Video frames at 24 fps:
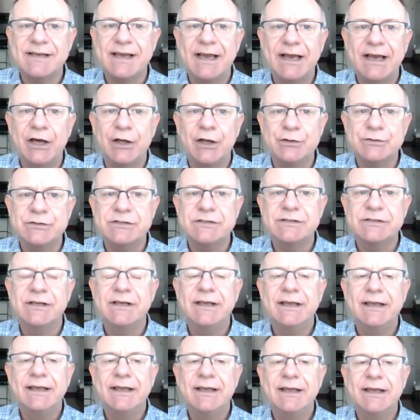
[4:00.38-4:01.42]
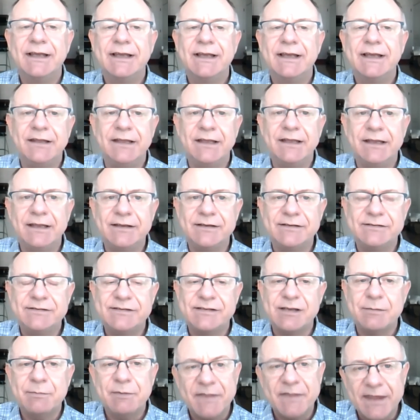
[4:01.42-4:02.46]
out the
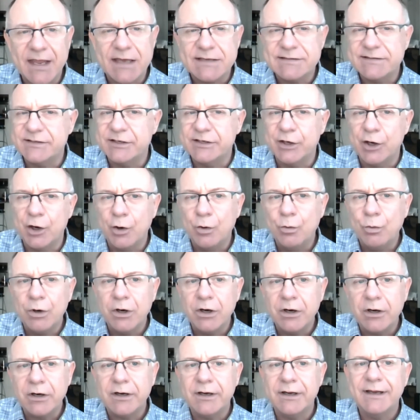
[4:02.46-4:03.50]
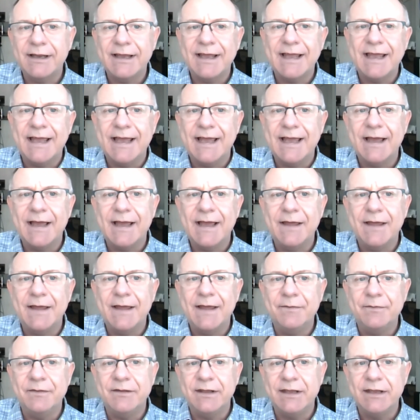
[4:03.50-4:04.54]
some of the SEO work
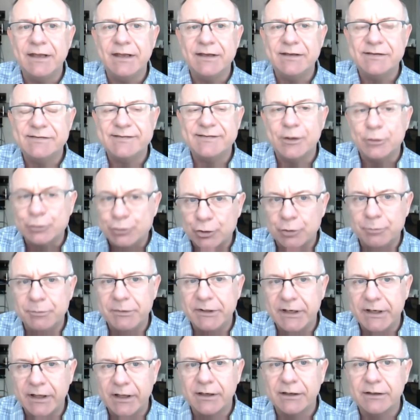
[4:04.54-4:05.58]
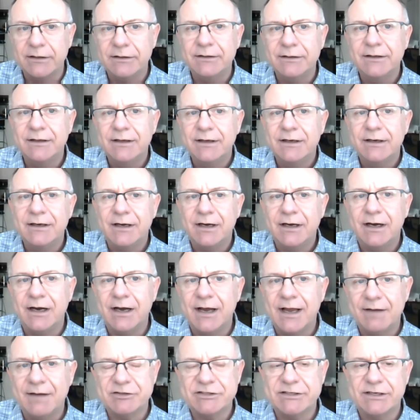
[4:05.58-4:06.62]
and the social media uh,
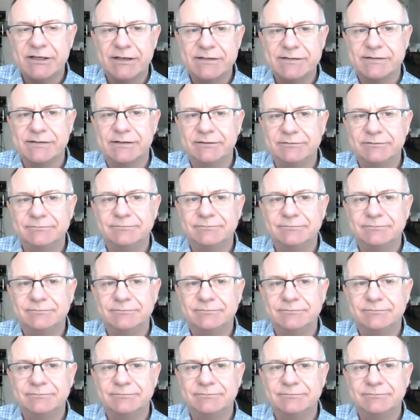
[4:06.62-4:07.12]
advertising.